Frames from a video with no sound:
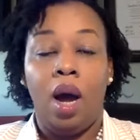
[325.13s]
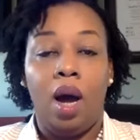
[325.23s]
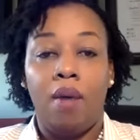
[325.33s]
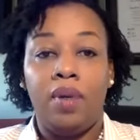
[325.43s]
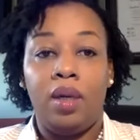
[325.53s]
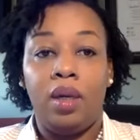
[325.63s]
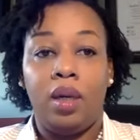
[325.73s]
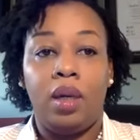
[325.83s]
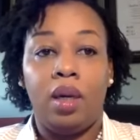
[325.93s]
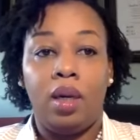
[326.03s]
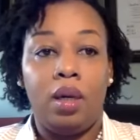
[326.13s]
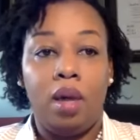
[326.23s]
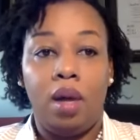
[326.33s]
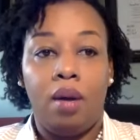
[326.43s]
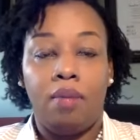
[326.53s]
I'm here,
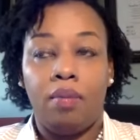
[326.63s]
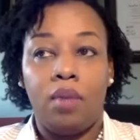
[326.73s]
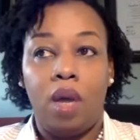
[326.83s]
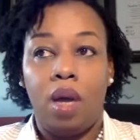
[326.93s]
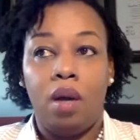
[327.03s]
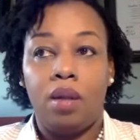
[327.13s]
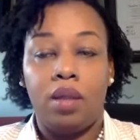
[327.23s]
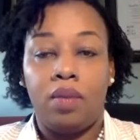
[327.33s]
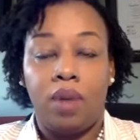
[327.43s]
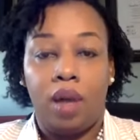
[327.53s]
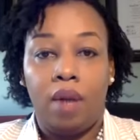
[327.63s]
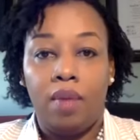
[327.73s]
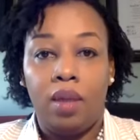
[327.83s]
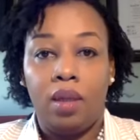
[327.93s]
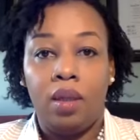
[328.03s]
I just want to come
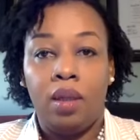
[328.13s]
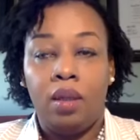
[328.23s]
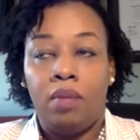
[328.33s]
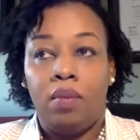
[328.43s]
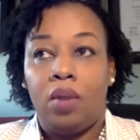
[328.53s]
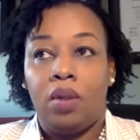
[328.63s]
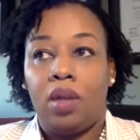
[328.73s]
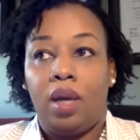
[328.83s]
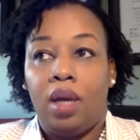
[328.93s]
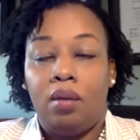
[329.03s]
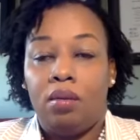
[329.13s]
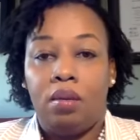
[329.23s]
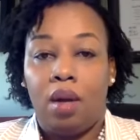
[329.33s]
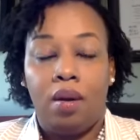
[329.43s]
in because I can